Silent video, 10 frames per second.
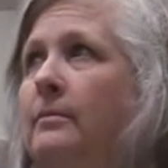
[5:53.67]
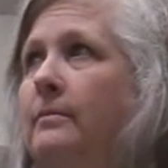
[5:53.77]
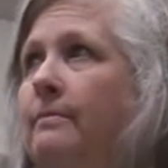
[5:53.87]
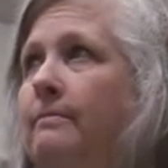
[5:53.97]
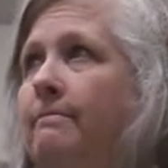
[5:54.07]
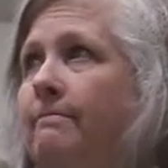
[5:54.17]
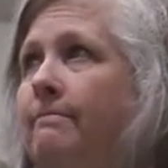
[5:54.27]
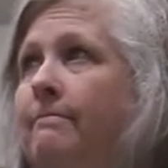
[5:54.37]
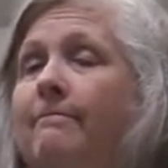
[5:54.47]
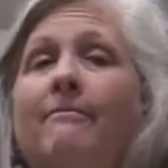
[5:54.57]
He
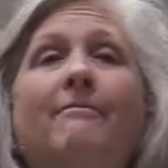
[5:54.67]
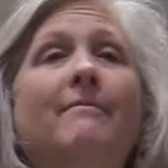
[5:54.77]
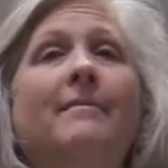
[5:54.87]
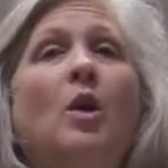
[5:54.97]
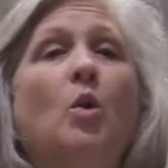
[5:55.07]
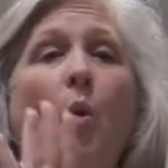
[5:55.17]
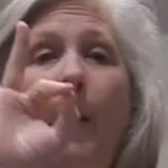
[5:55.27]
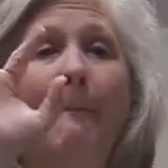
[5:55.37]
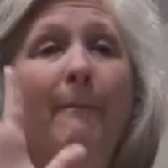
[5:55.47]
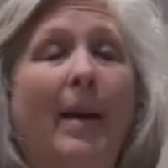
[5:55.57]
cannot carry,
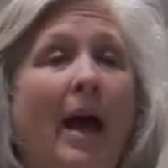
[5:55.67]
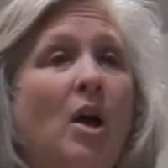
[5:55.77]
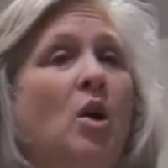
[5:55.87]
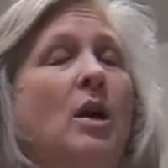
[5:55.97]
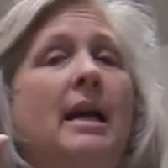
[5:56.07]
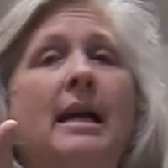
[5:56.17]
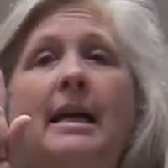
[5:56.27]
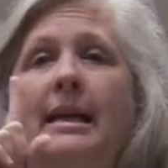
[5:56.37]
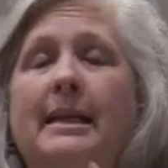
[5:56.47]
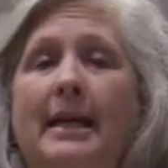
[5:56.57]

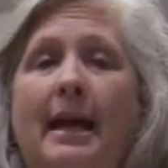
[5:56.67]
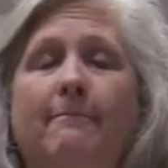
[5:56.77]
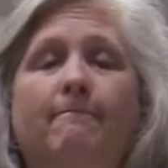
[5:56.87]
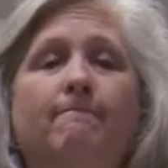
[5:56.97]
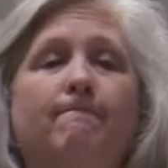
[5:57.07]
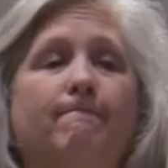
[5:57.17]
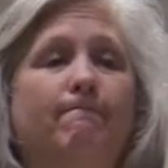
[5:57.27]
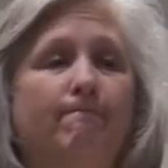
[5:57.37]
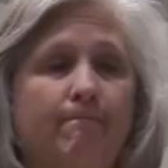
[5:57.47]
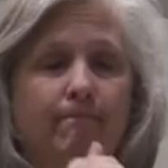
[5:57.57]
and I'm speaking now
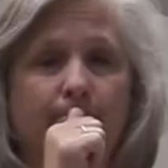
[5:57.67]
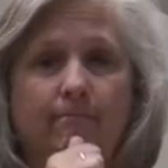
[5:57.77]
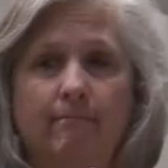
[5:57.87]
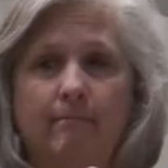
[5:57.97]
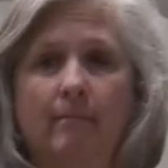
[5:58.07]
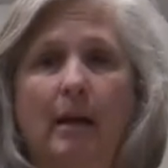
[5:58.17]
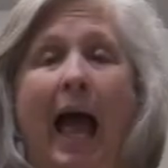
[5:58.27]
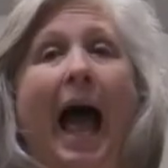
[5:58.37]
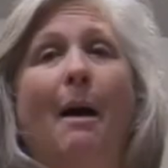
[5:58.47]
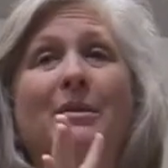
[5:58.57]
as a veteran,
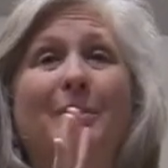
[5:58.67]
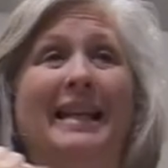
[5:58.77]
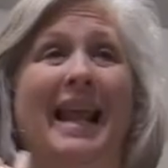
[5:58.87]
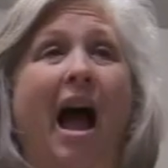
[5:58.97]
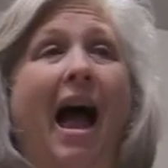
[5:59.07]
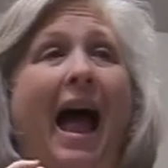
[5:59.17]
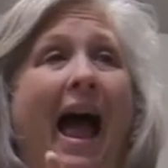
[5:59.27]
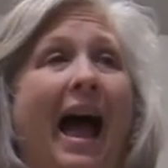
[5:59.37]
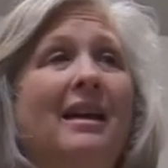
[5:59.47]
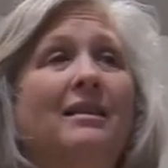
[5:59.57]

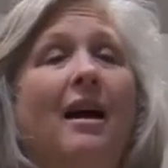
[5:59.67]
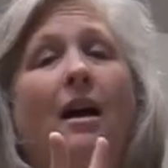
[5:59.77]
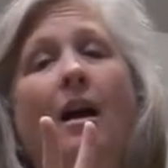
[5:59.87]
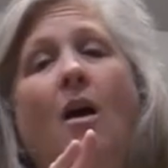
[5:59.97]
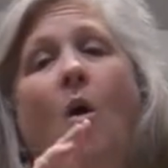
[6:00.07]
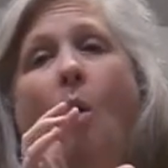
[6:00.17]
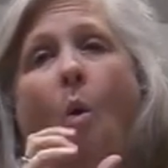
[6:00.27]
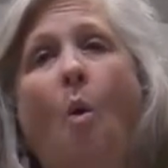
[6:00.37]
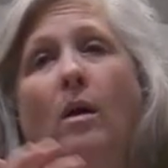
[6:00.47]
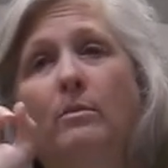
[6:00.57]
he cannot
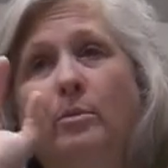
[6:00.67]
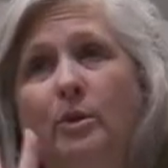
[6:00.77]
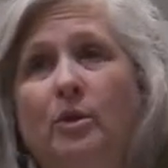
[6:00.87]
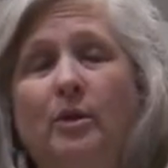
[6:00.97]
carry the